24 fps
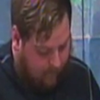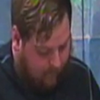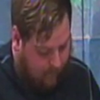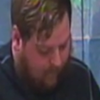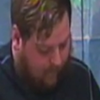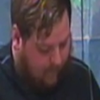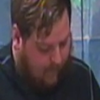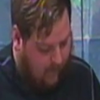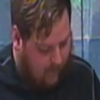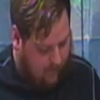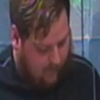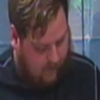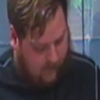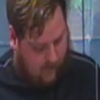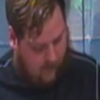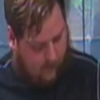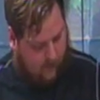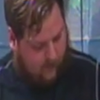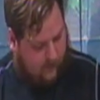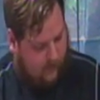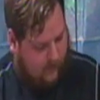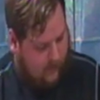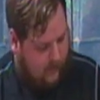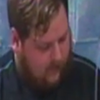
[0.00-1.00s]
There we
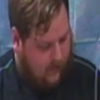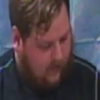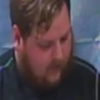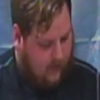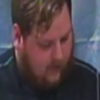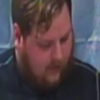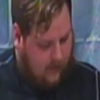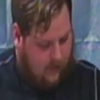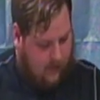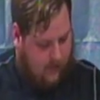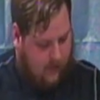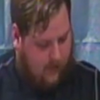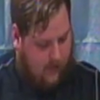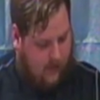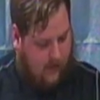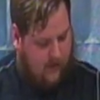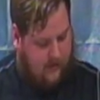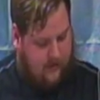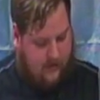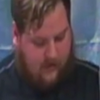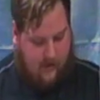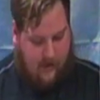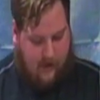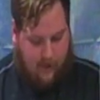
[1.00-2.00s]
go. All
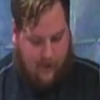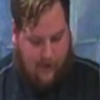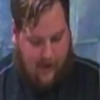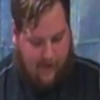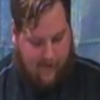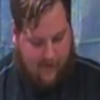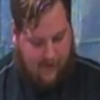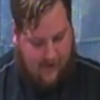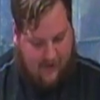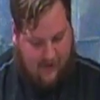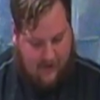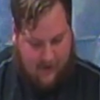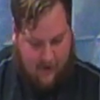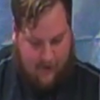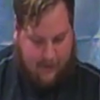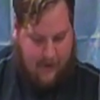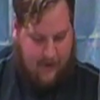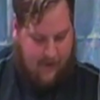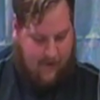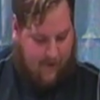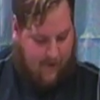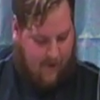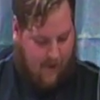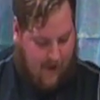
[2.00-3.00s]
right, so now we have a little
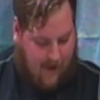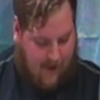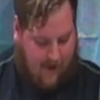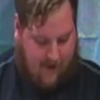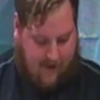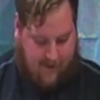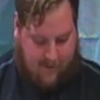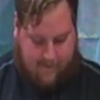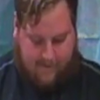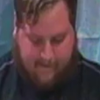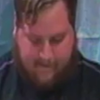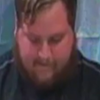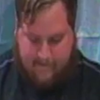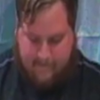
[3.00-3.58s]
bit of line